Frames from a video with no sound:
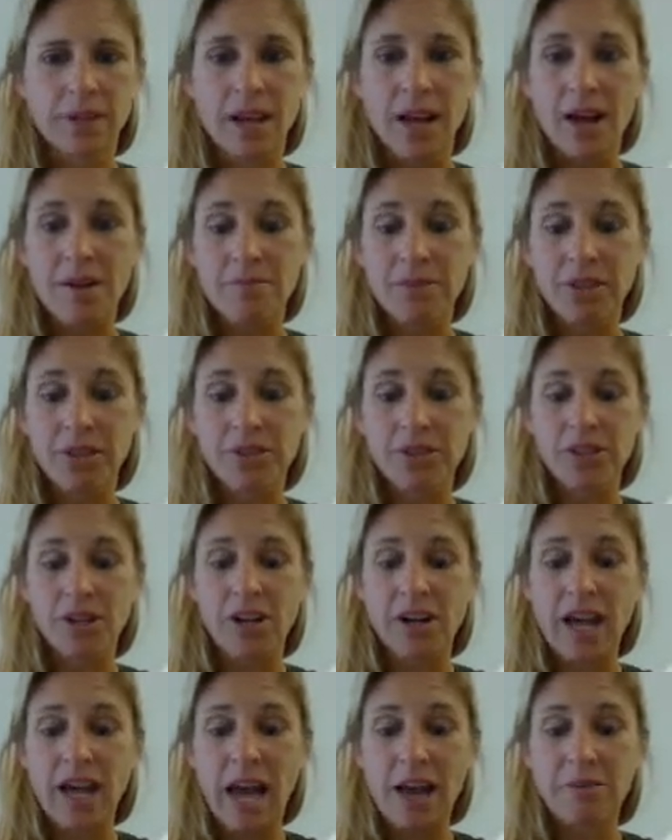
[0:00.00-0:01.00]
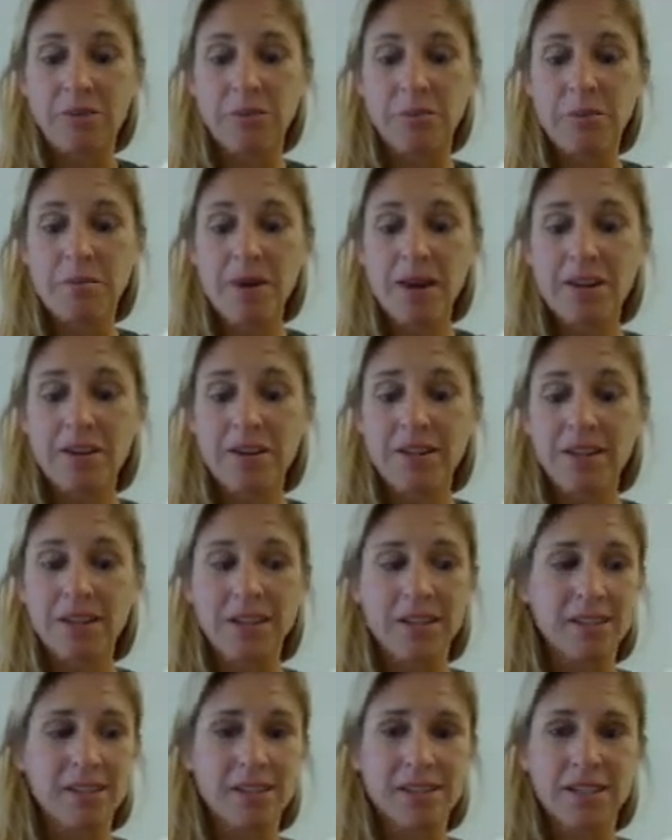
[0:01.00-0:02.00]
I'm really sorry. I will be better at
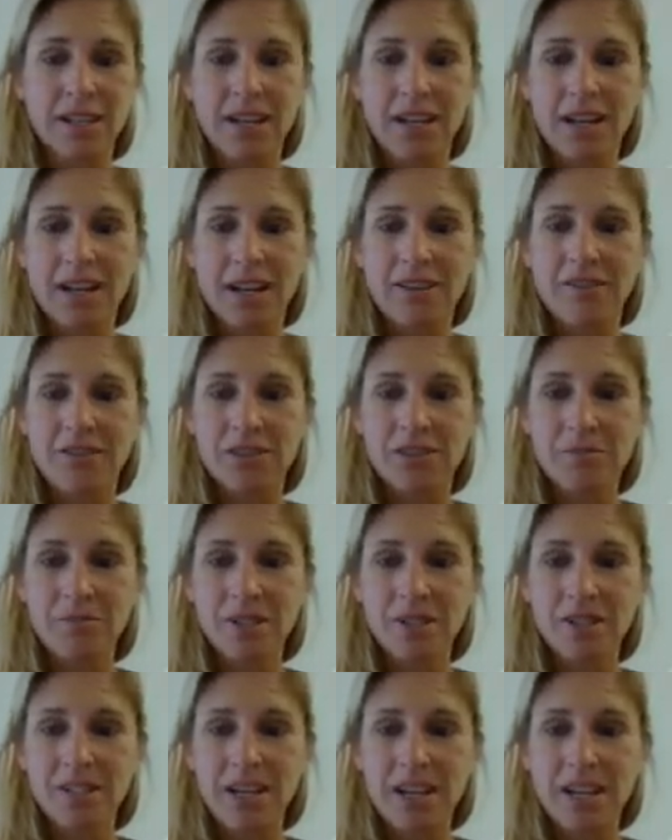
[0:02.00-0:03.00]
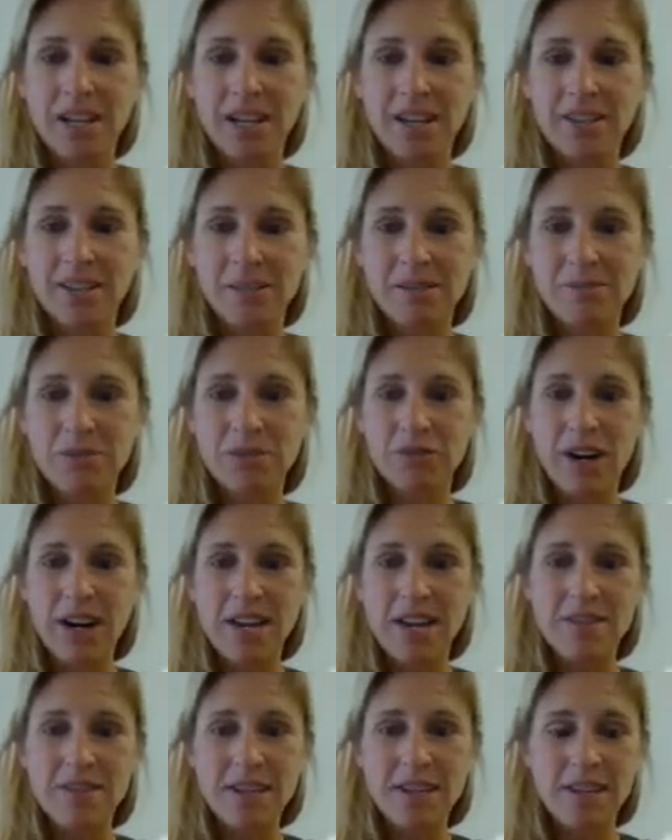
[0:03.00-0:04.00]
this. For some reason, I can't seem to write
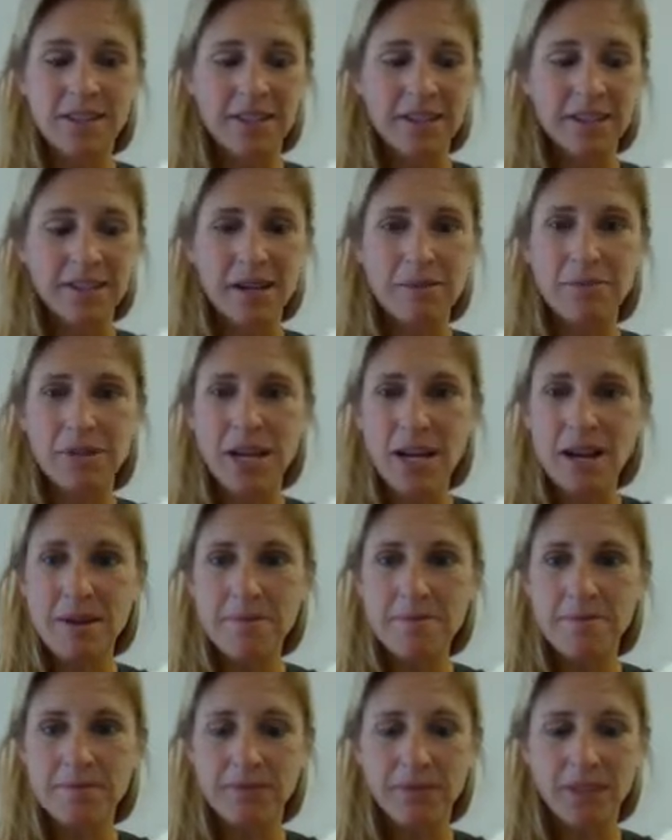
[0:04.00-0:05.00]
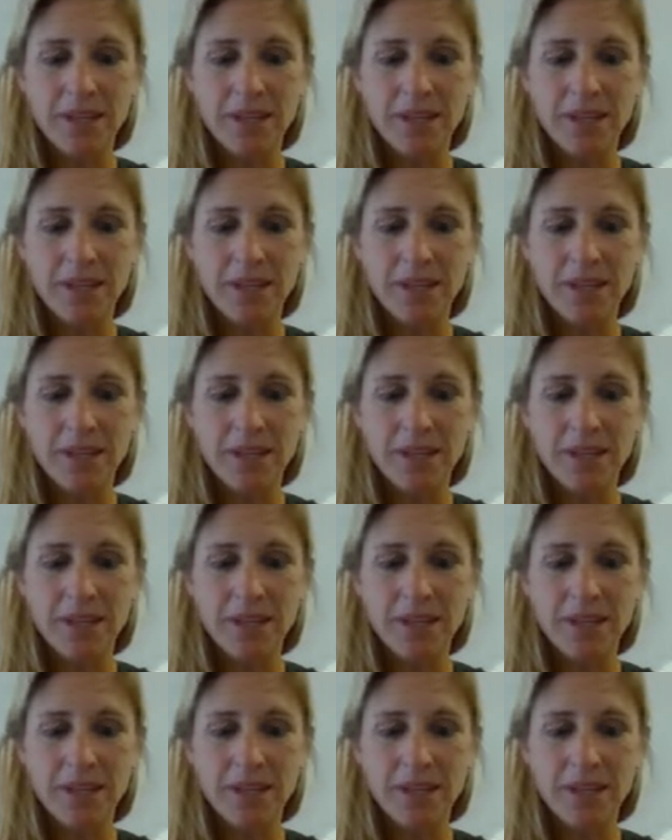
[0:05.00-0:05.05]
and think at the same time.